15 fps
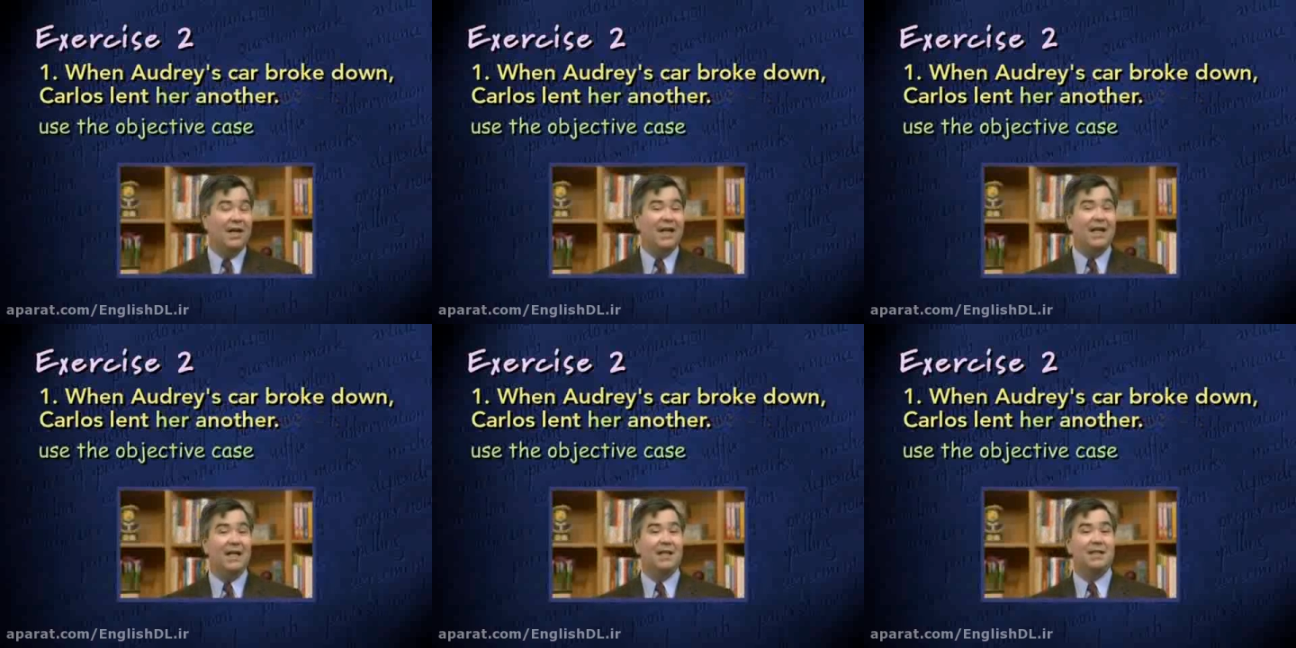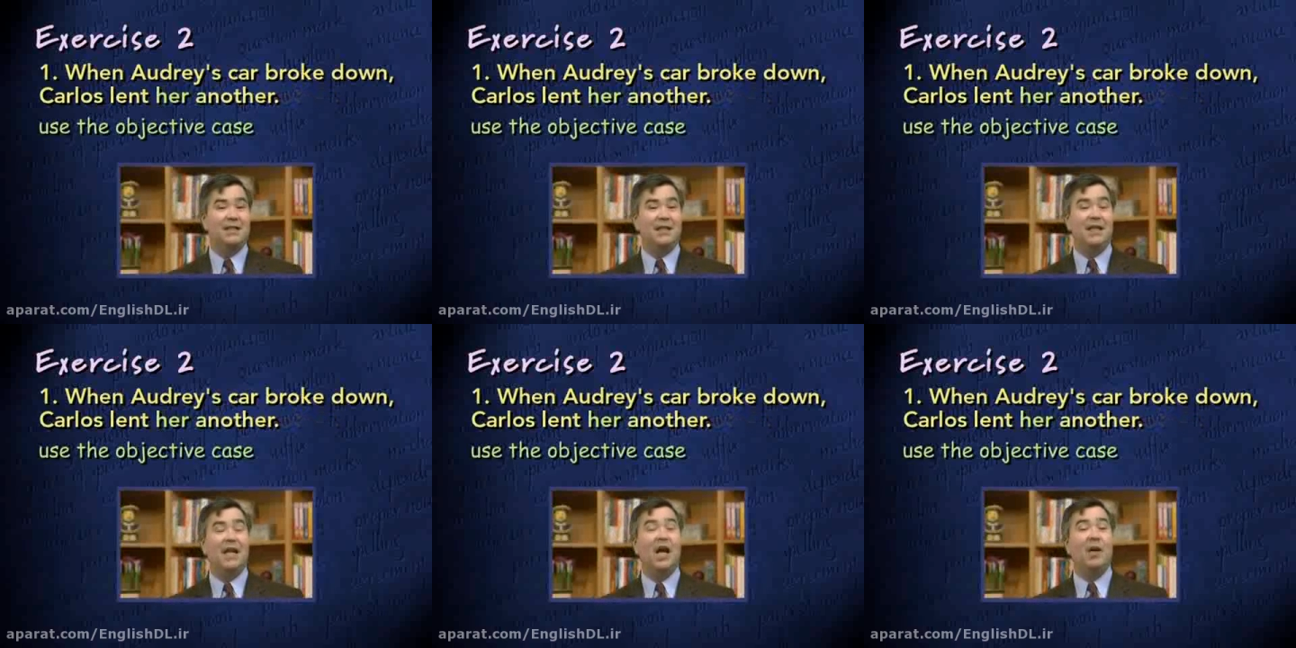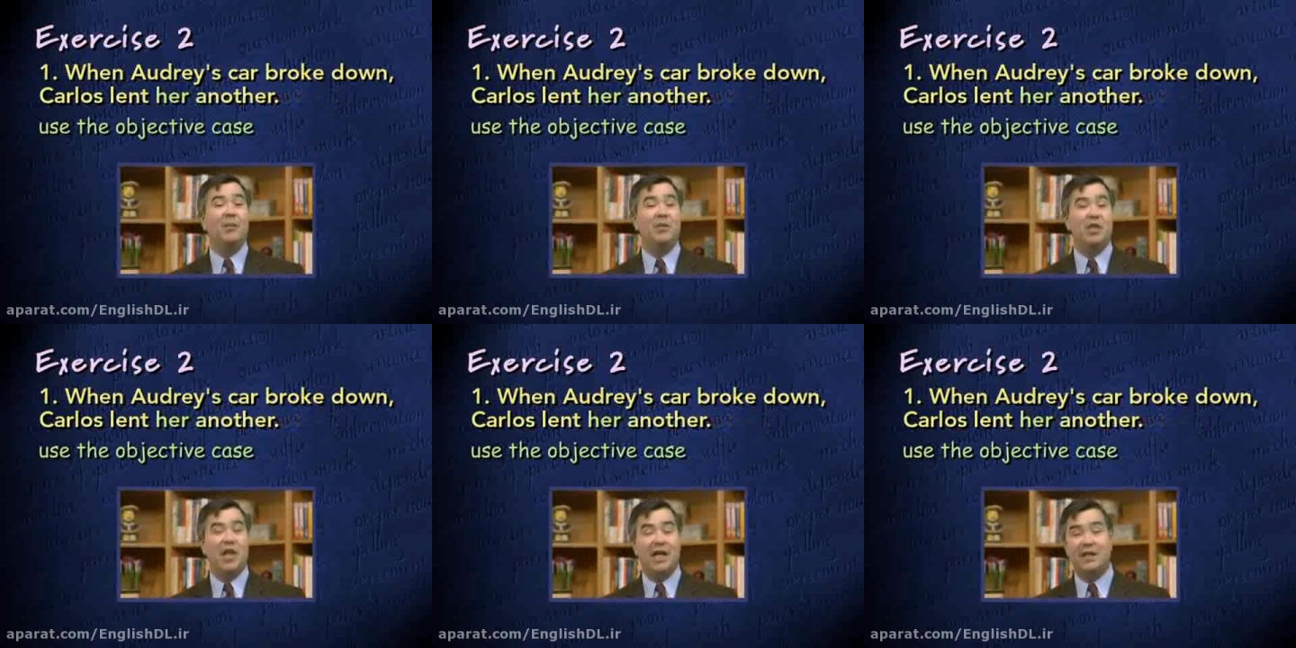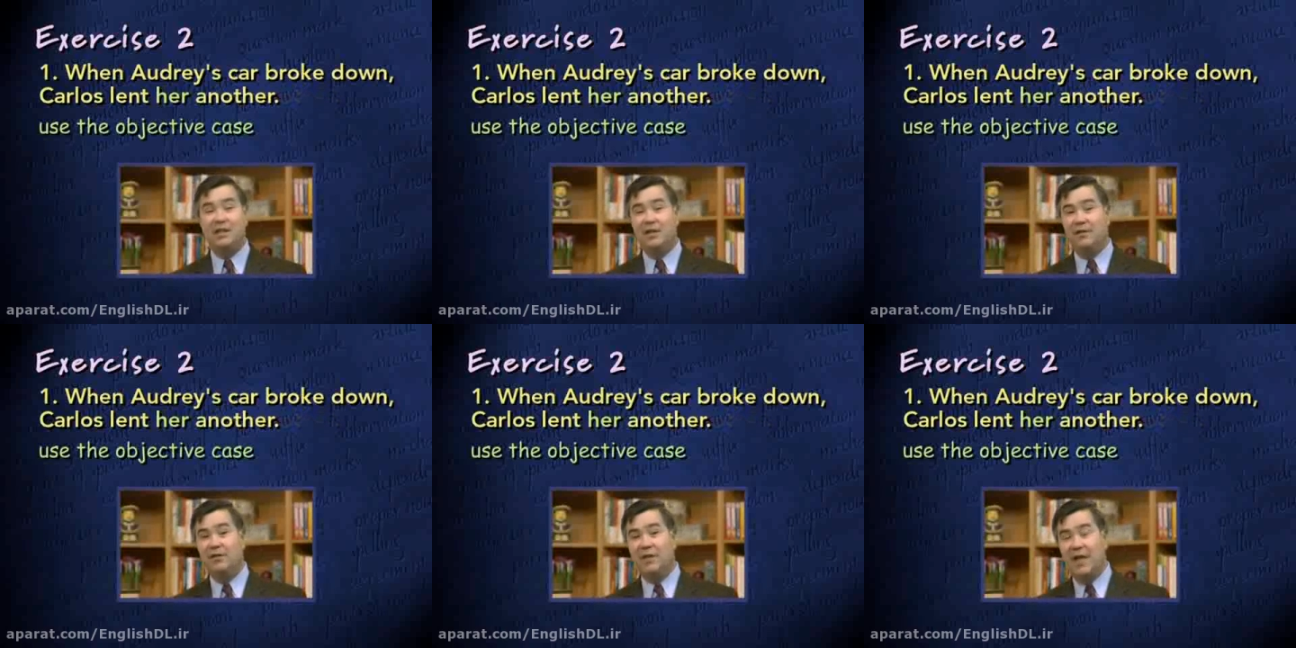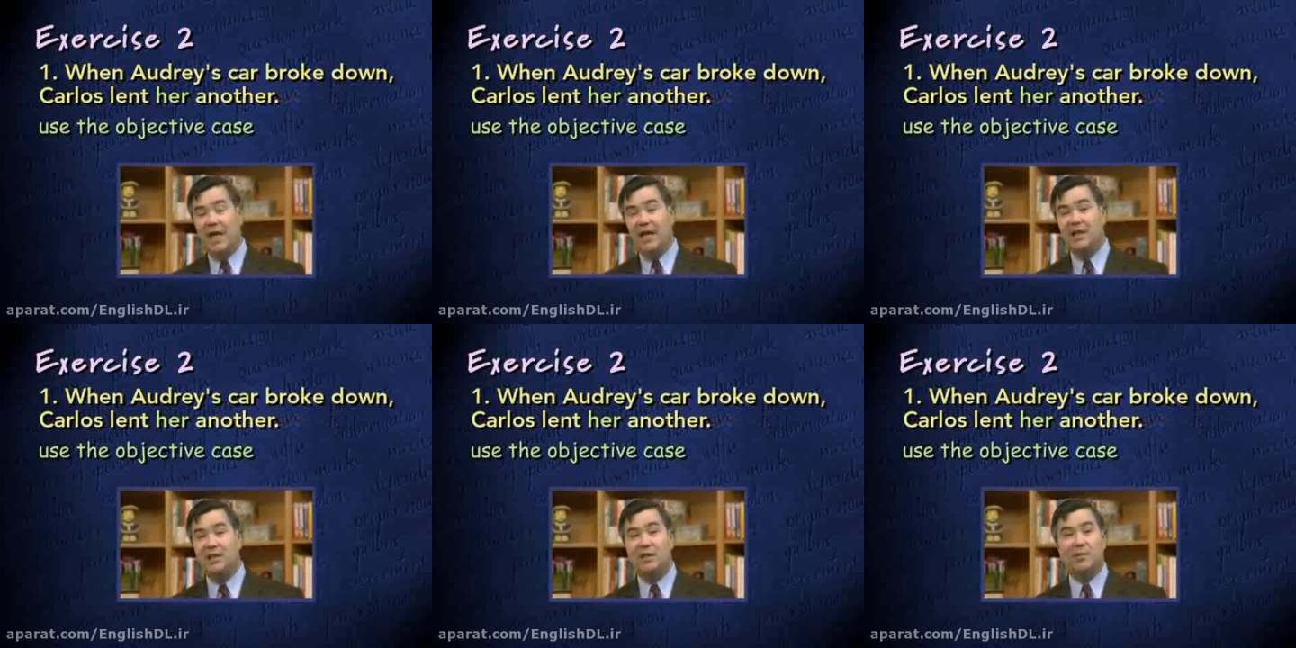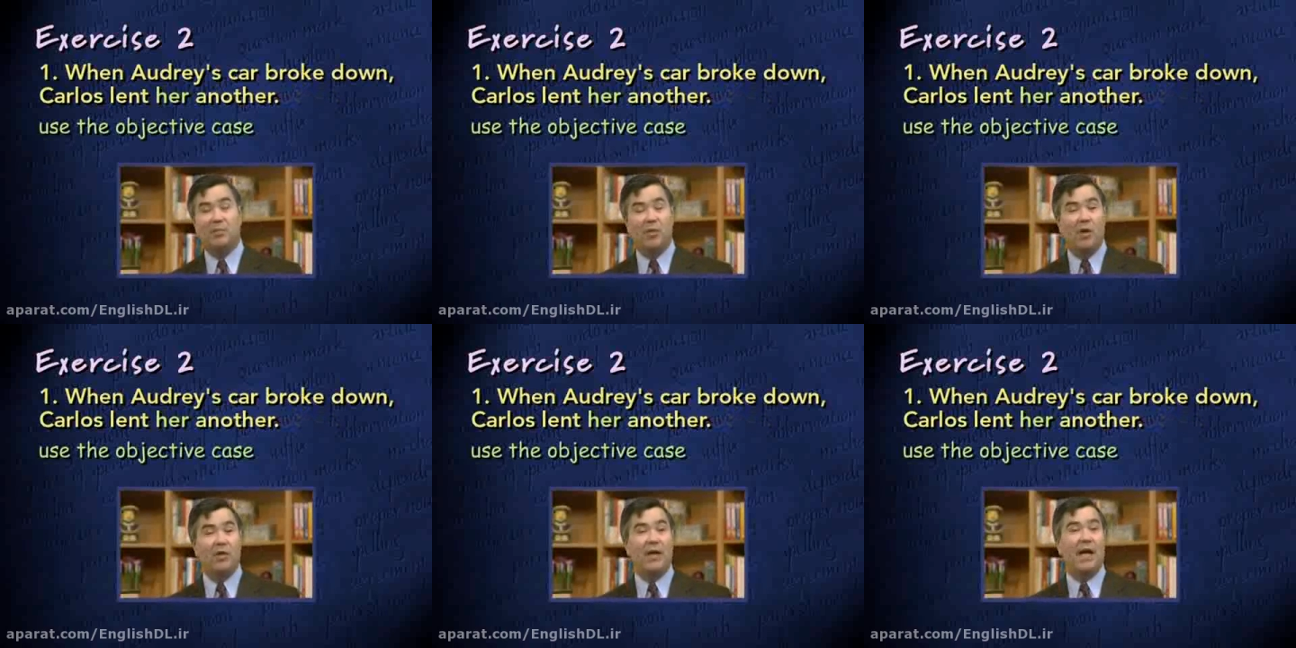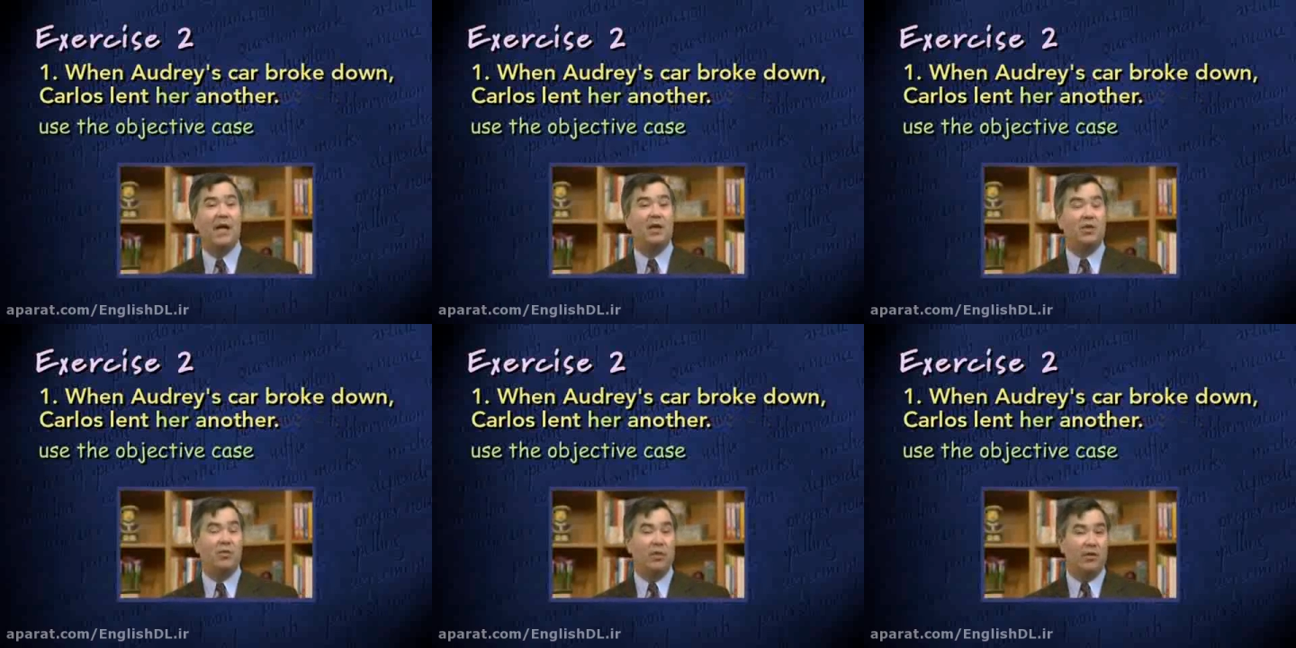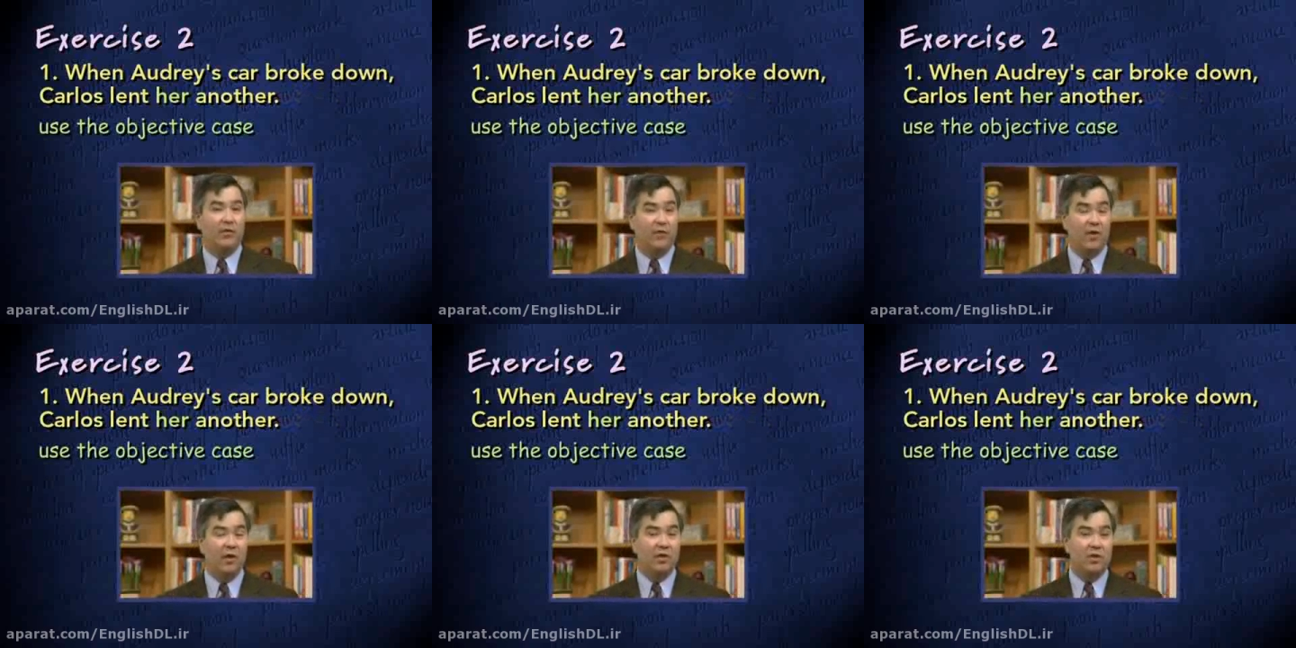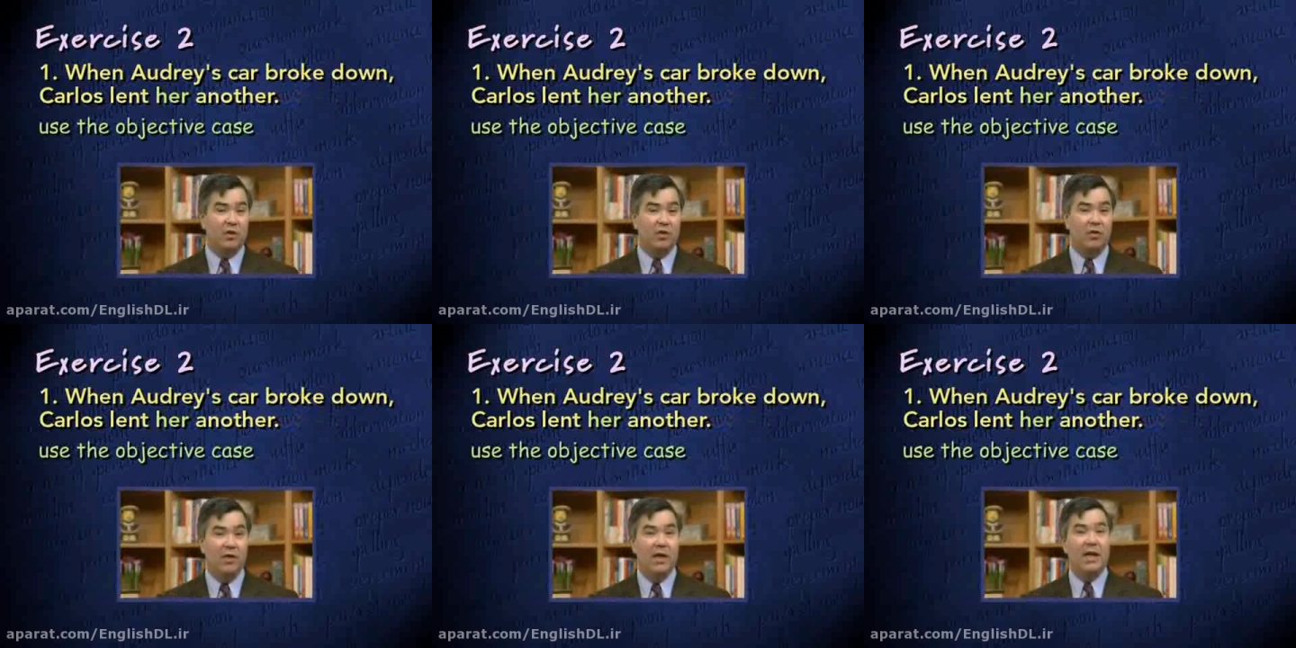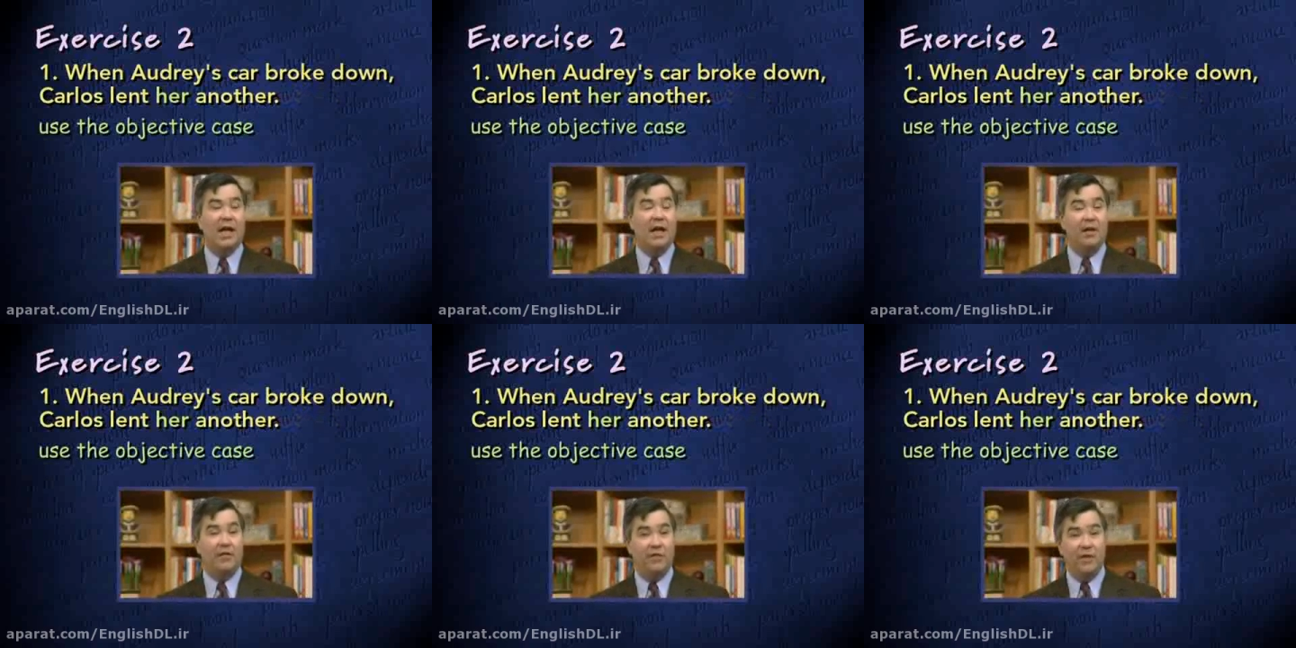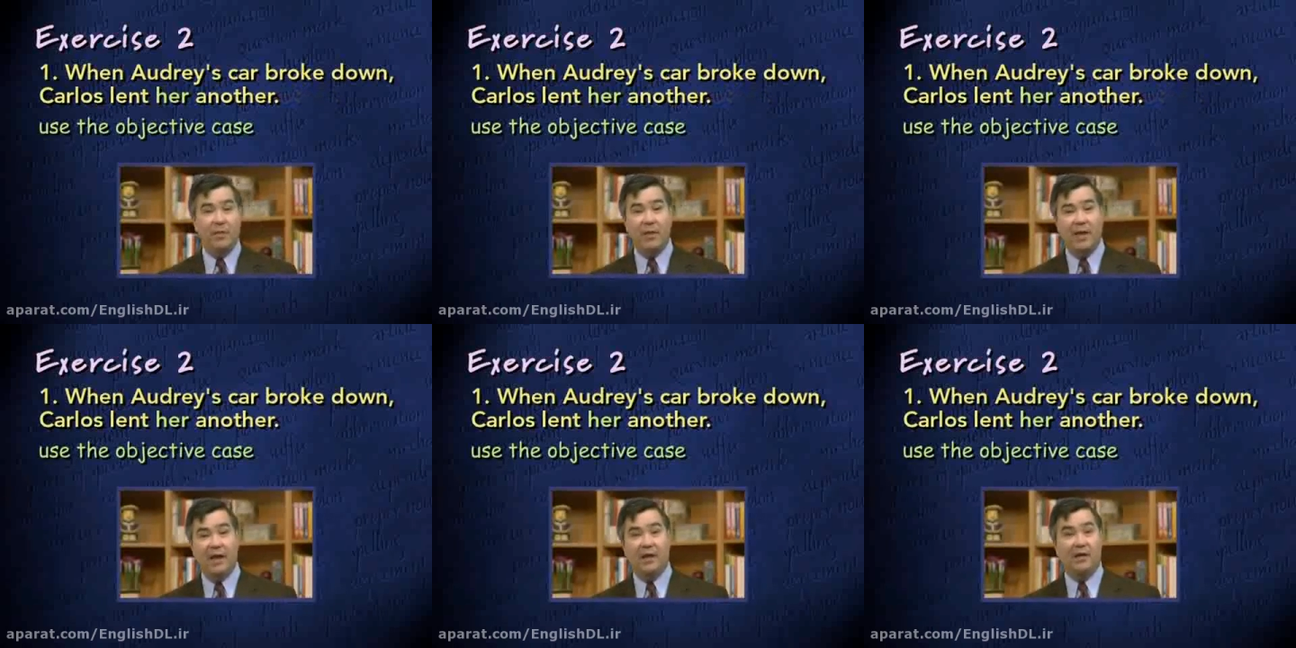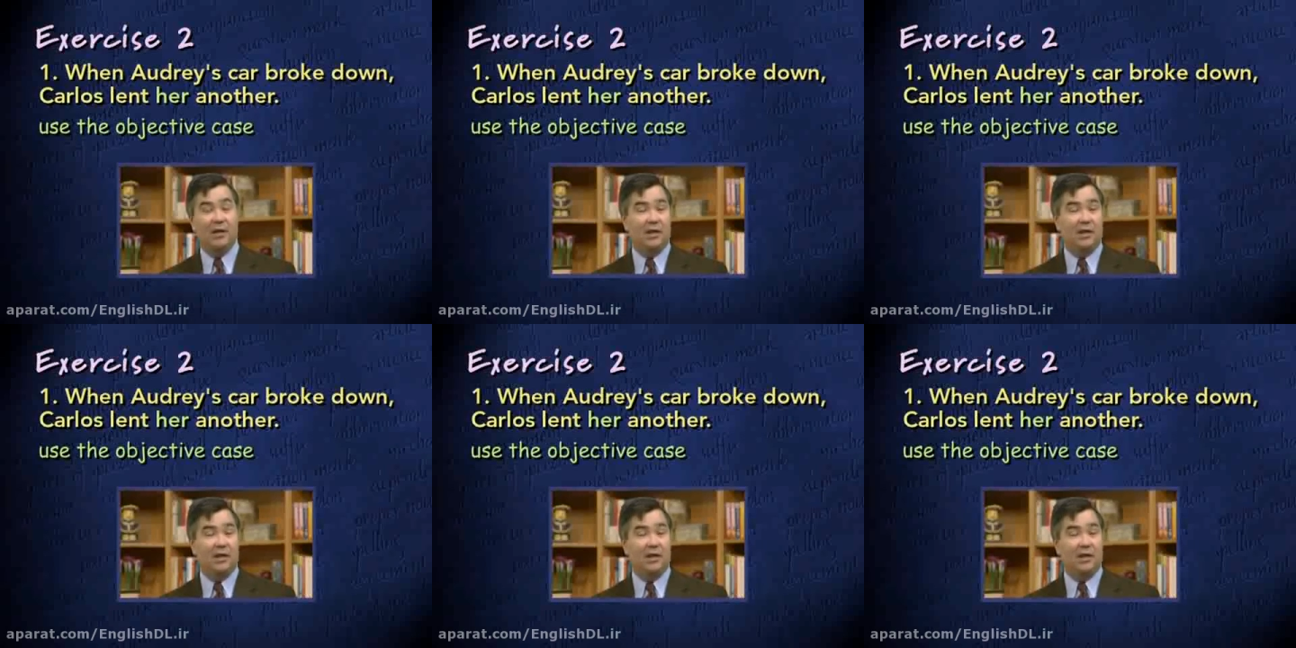is the objective case pronoun to refer to a female,